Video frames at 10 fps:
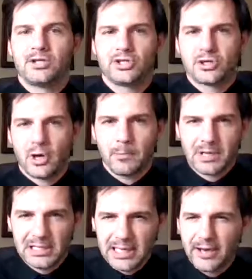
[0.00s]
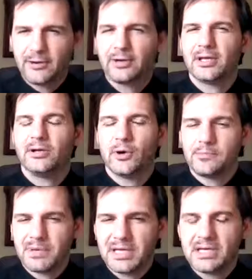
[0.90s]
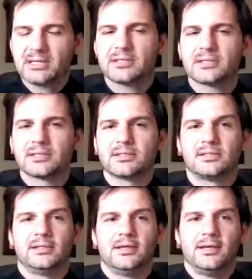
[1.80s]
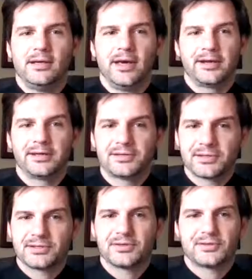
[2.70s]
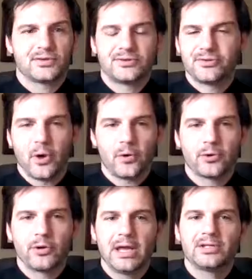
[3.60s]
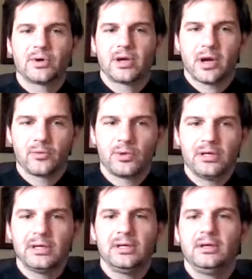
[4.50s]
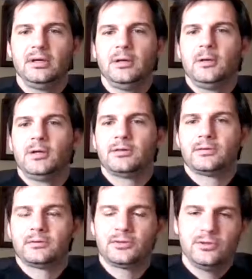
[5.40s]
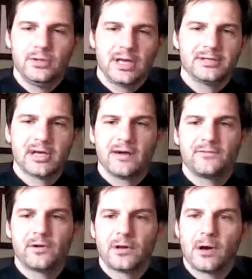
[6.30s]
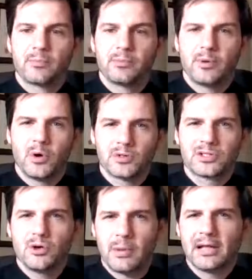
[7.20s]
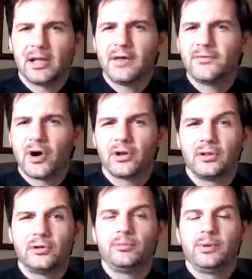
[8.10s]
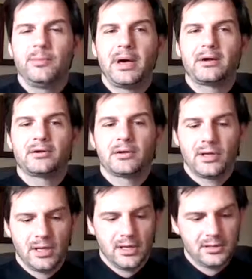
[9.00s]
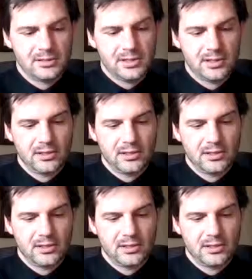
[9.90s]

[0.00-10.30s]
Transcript: just got clarity, peace, and because this is all great, so I could really. 2 days after I got proposed, my life got a little bit better, and